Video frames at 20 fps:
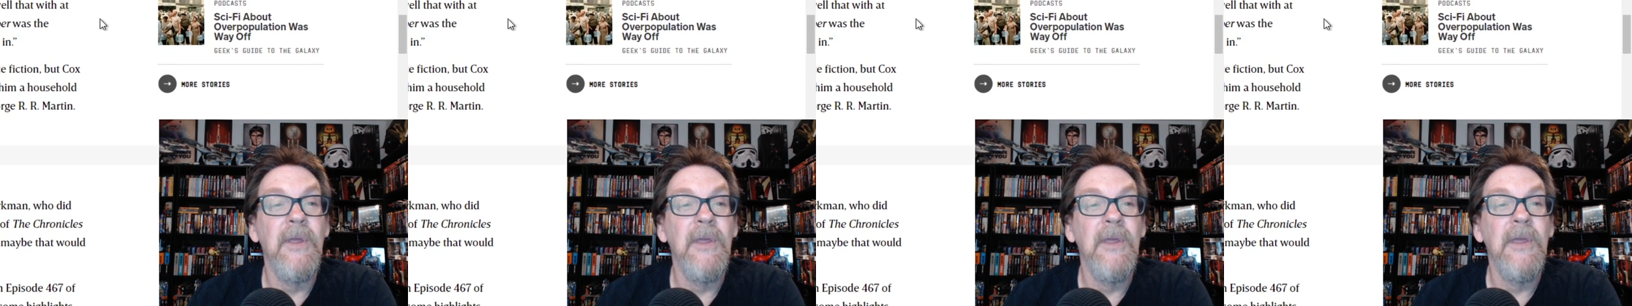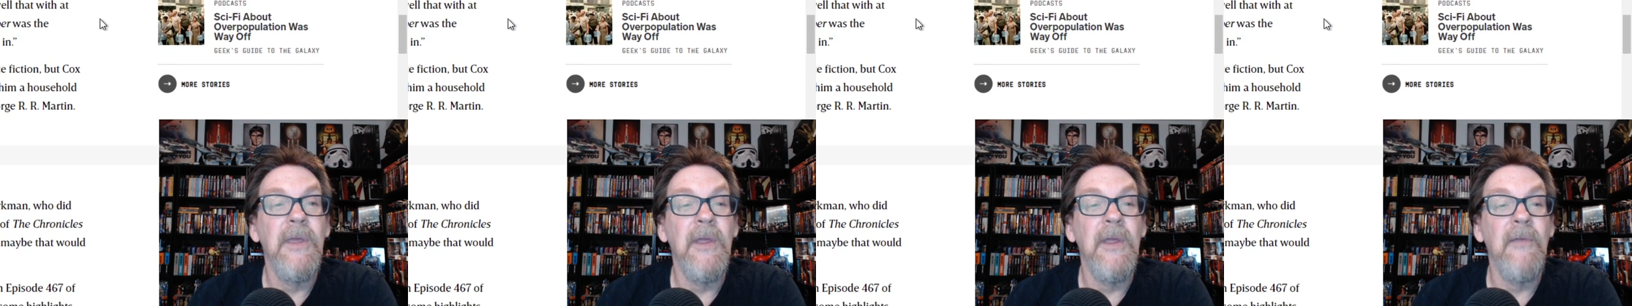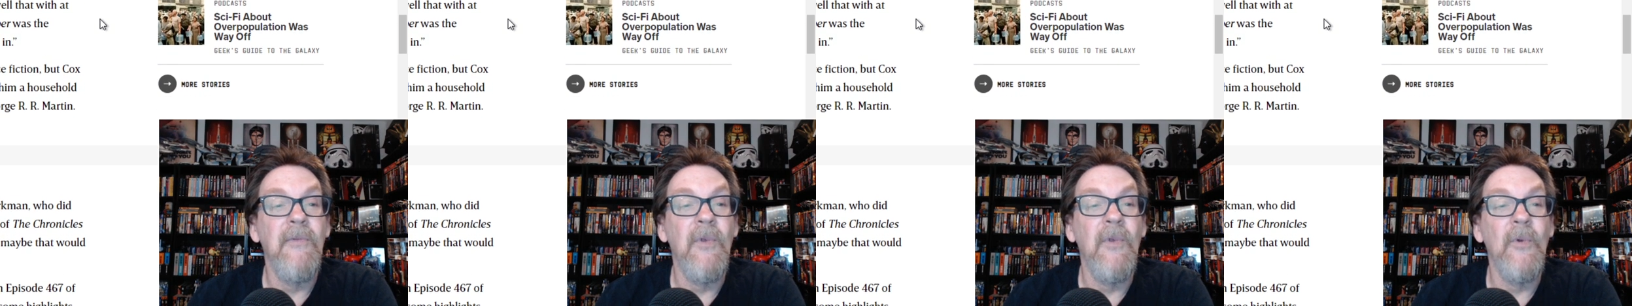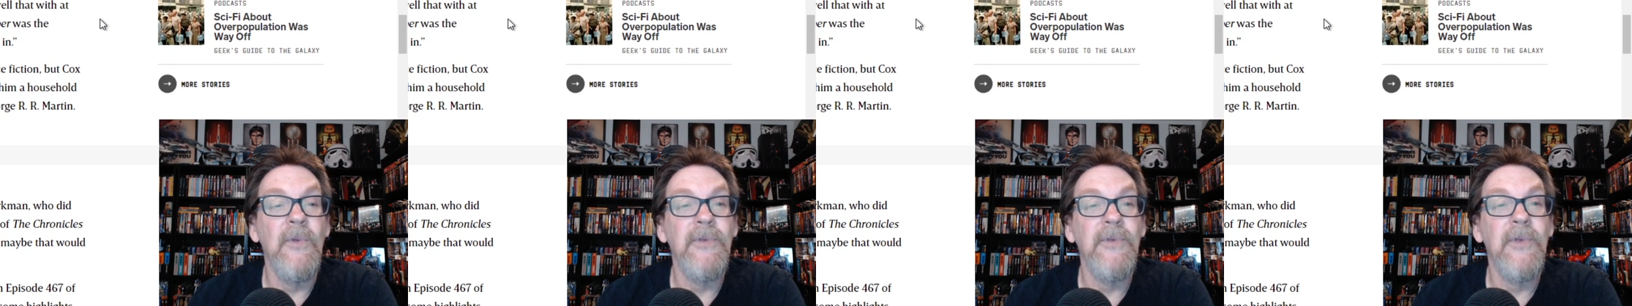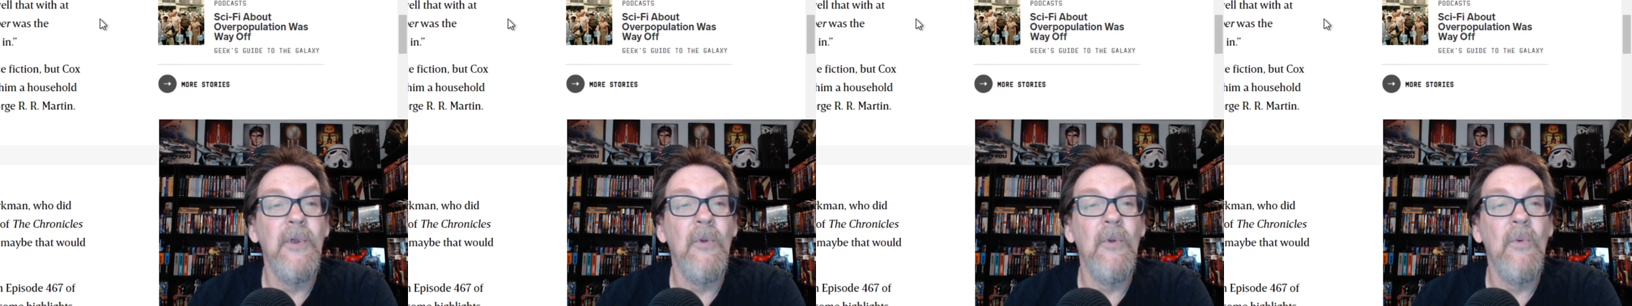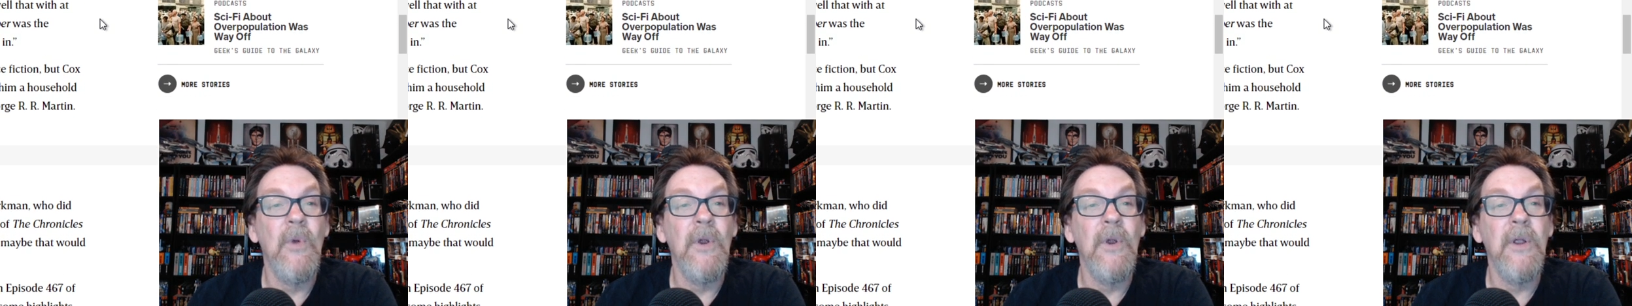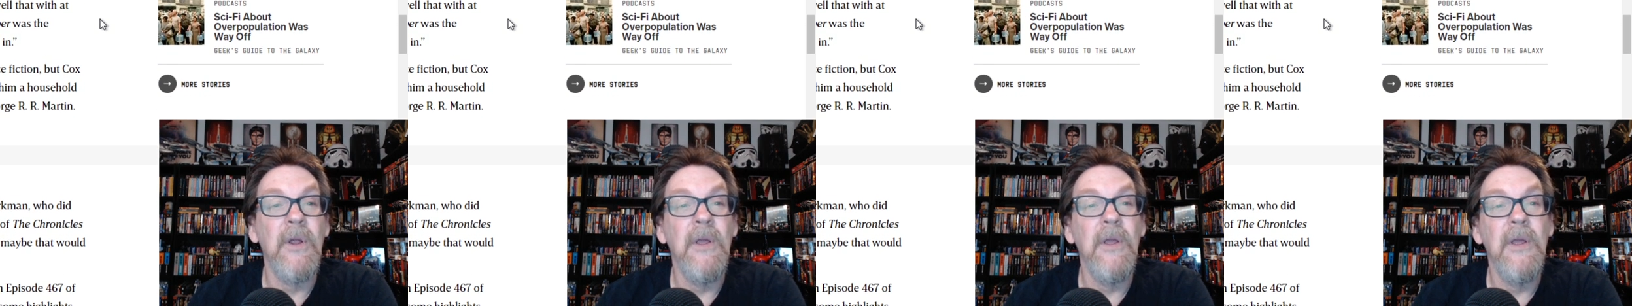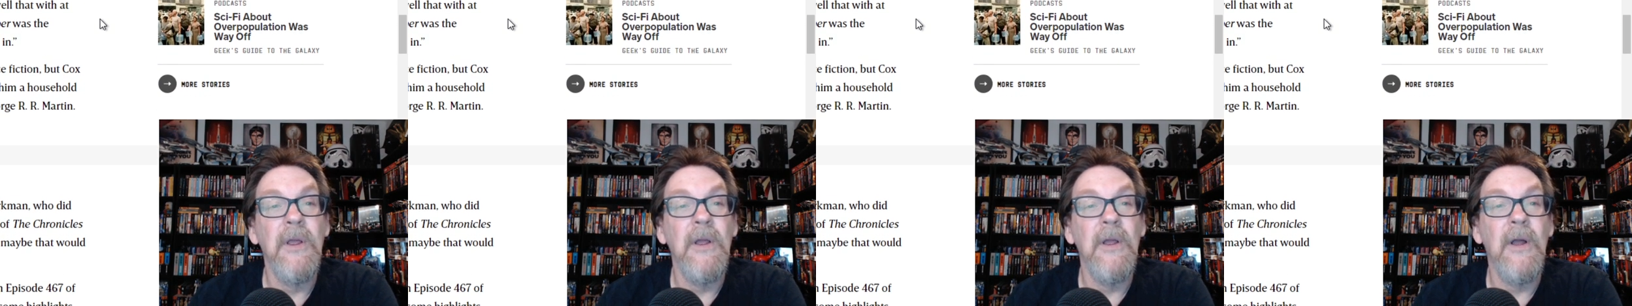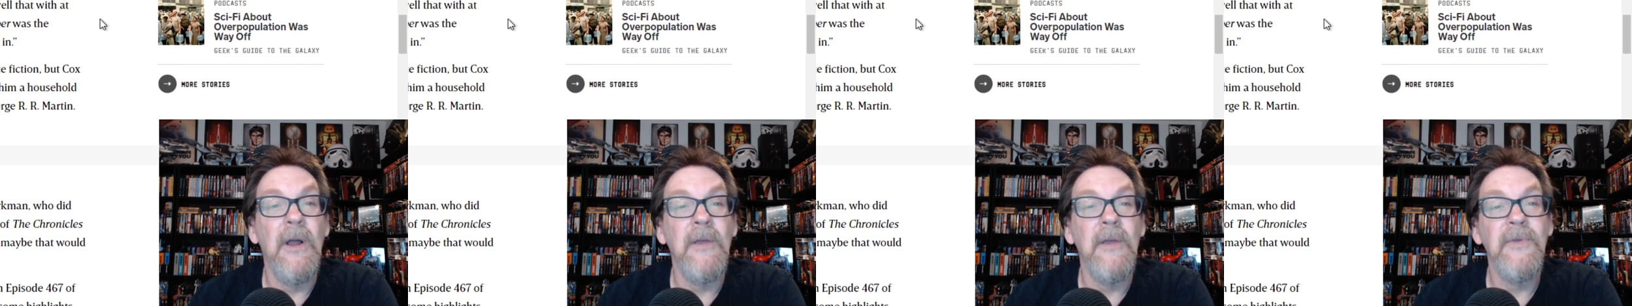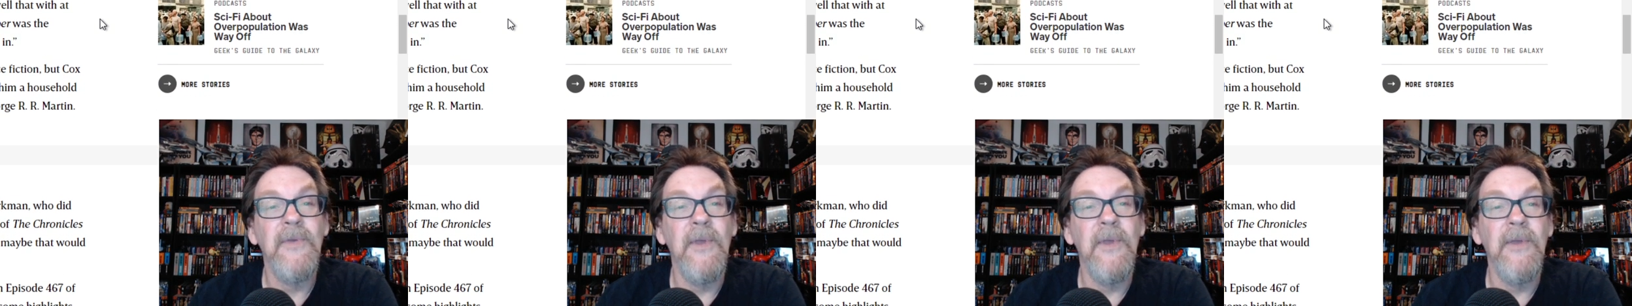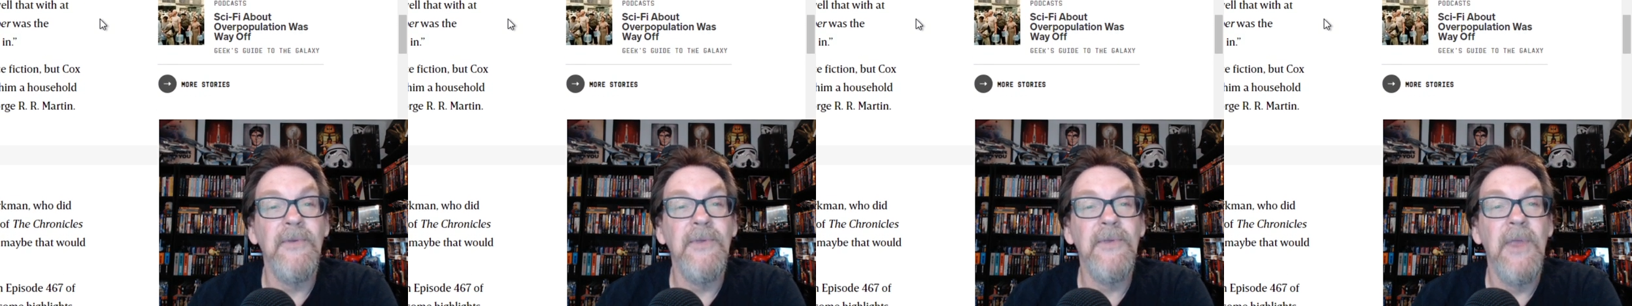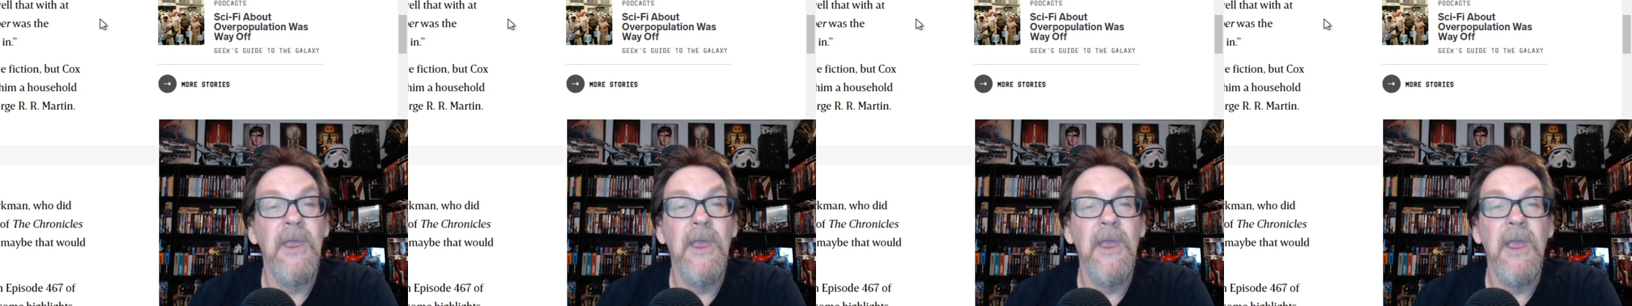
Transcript: influenced their work, Cox says,